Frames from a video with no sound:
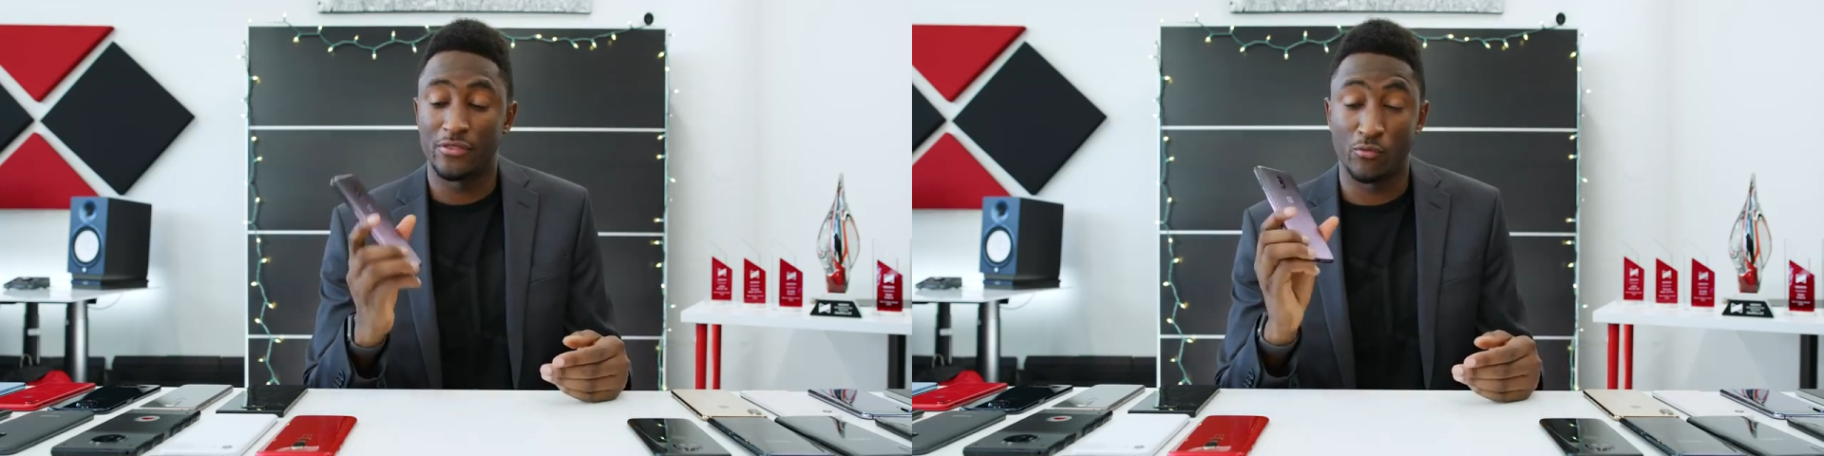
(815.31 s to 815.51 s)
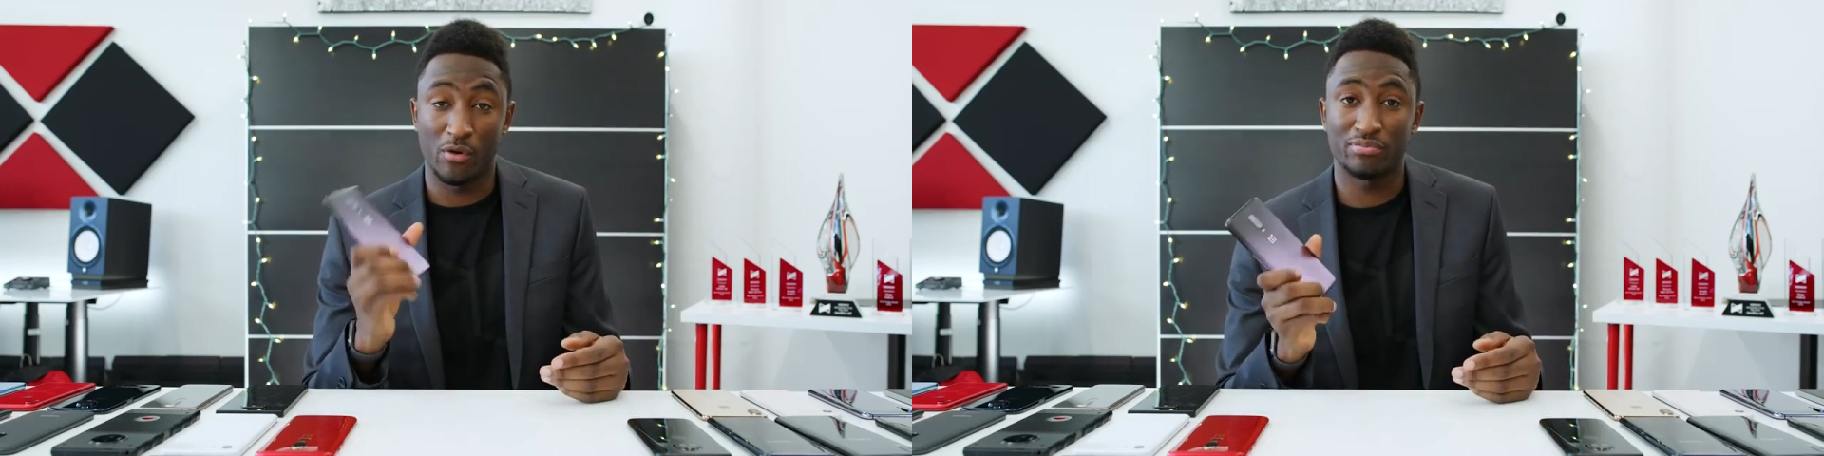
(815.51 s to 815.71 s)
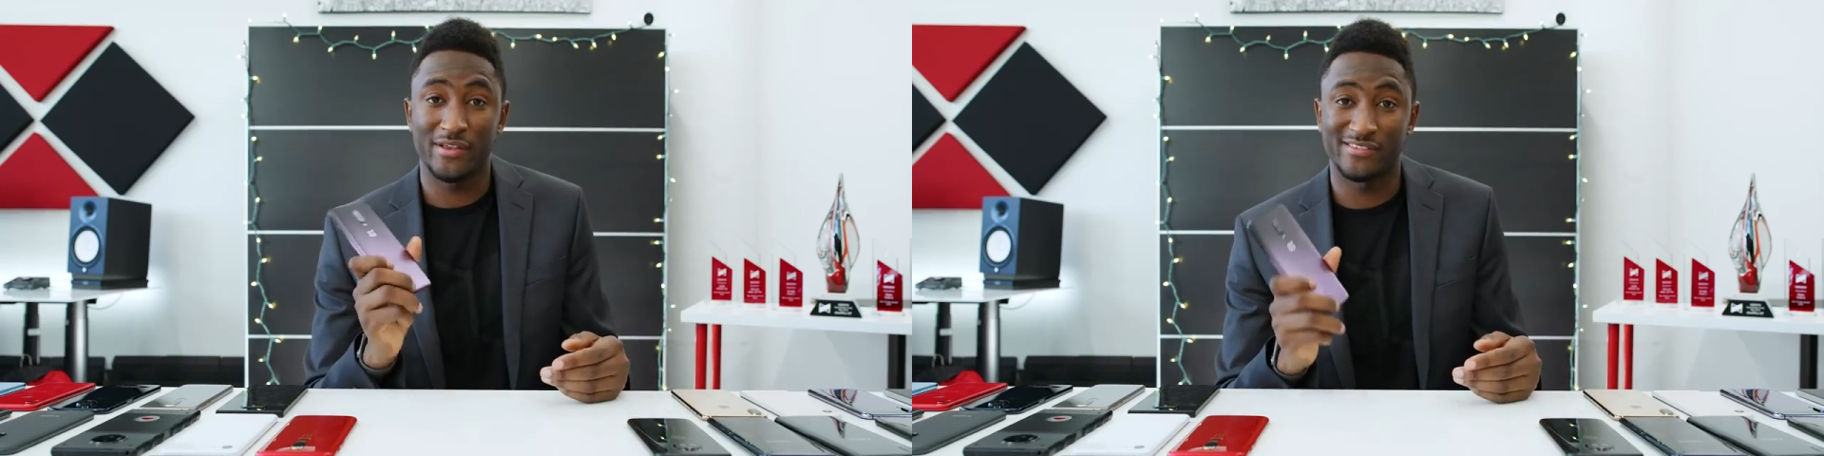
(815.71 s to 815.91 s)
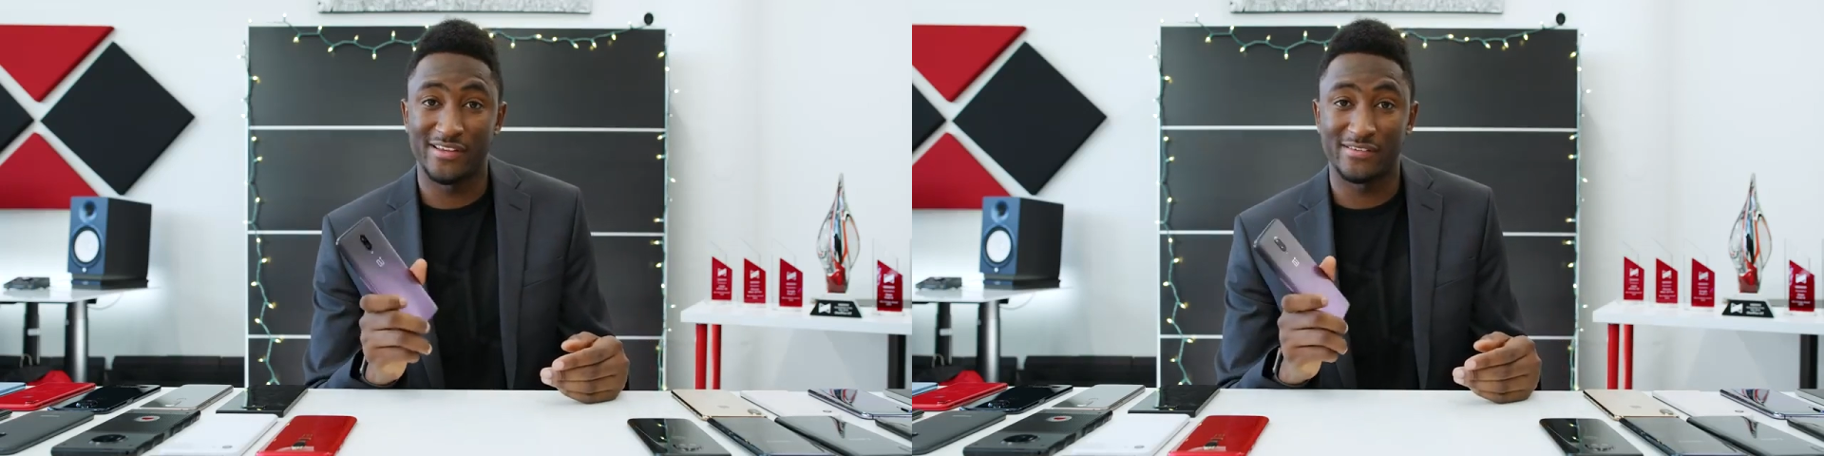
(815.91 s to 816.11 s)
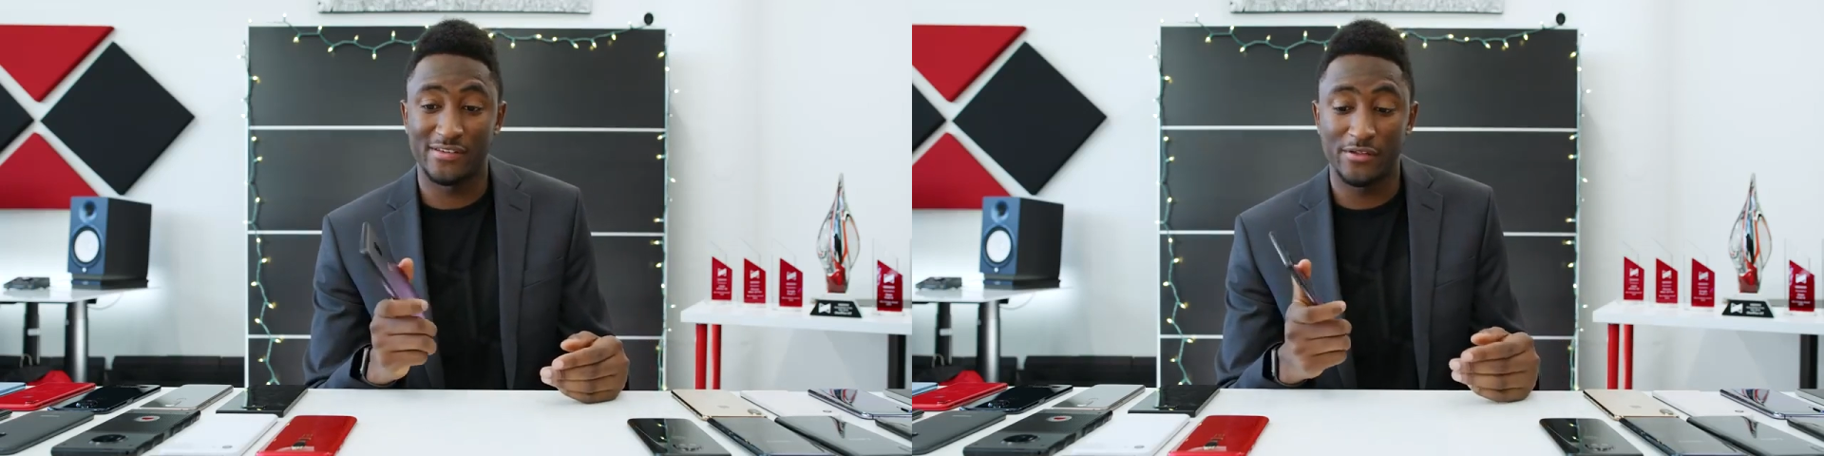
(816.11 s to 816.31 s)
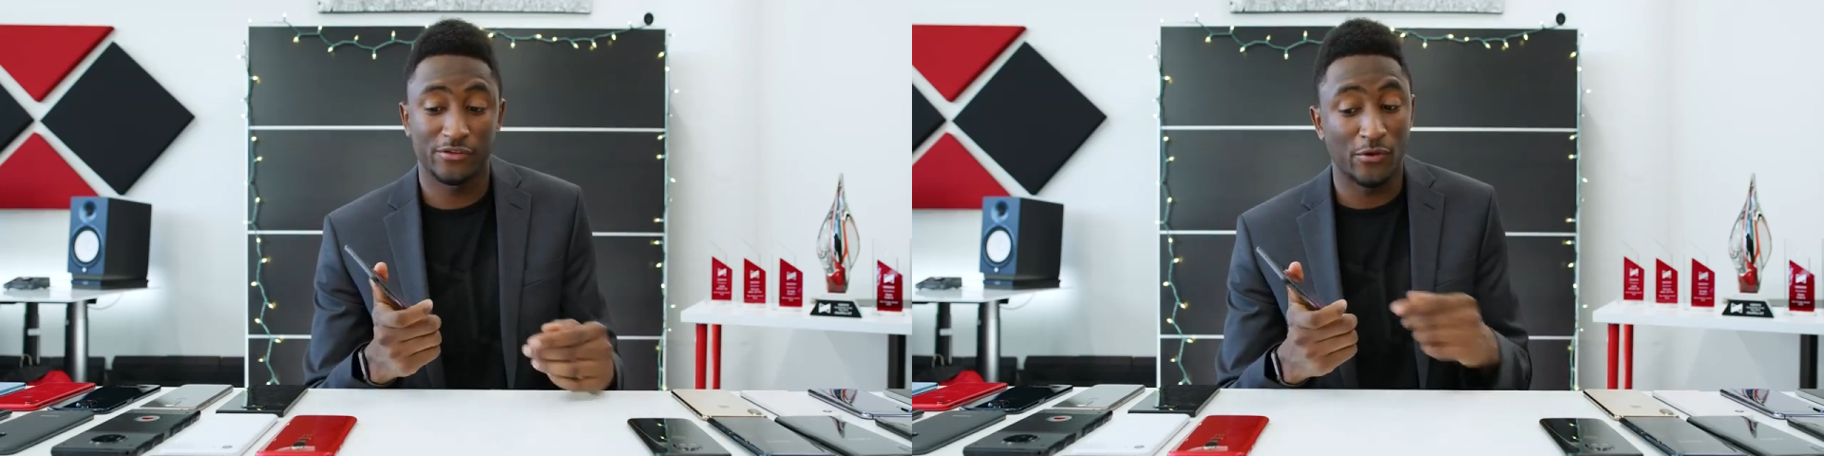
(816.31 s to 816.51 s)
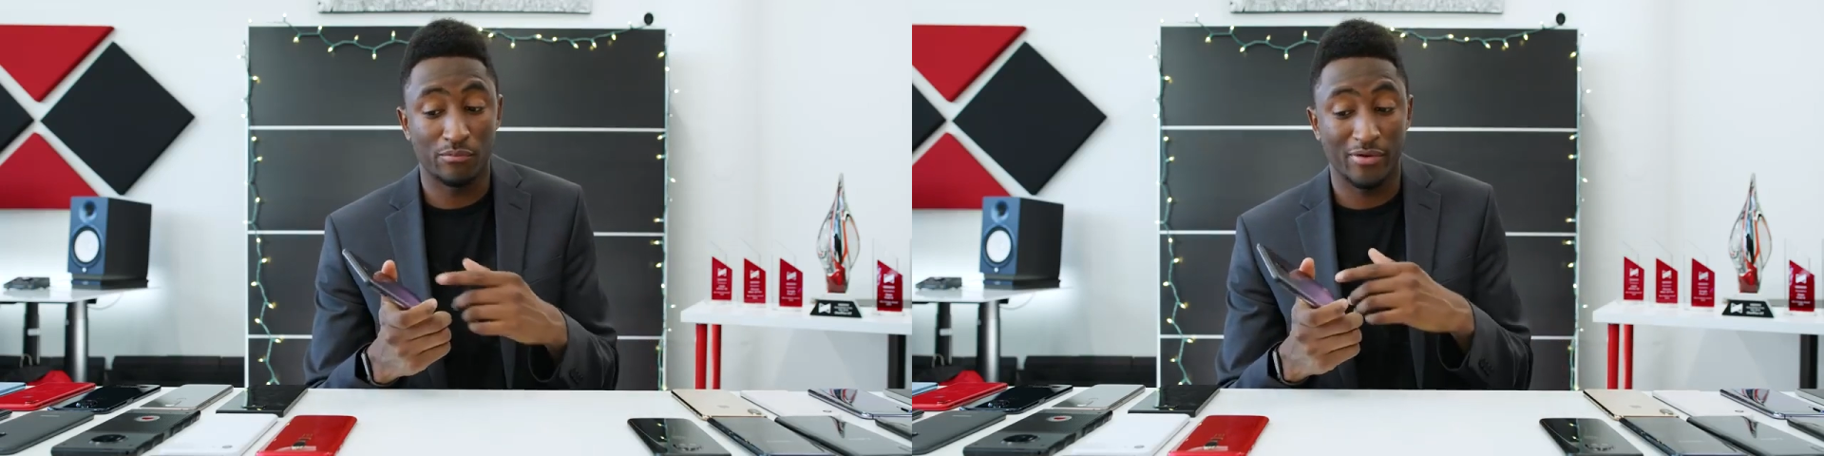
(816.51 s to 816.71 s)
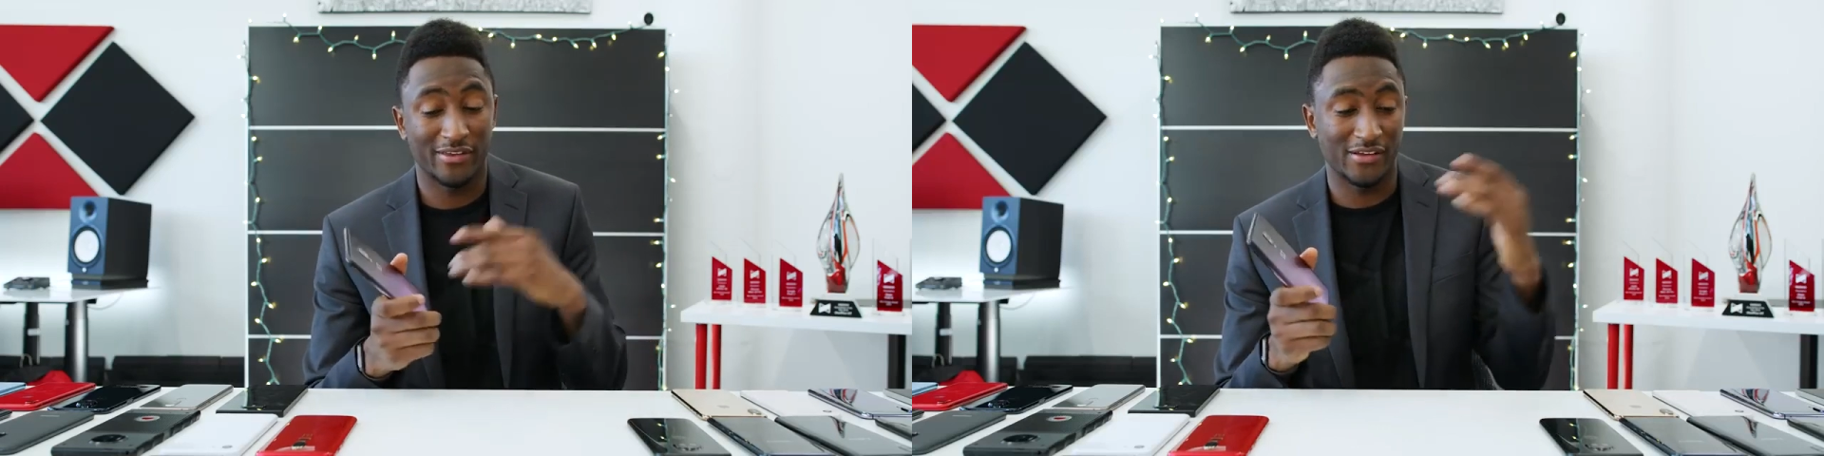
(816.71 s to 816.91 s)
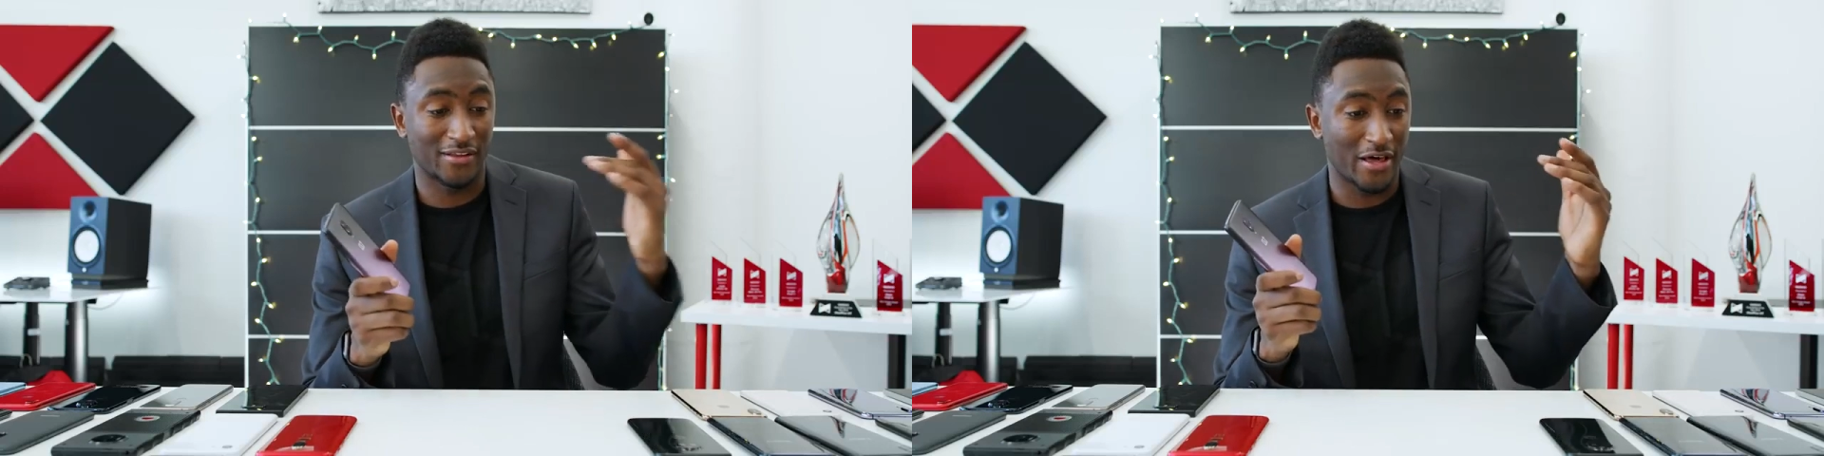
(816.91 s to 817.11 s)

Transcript: the OnePlus 6T, this phone brings a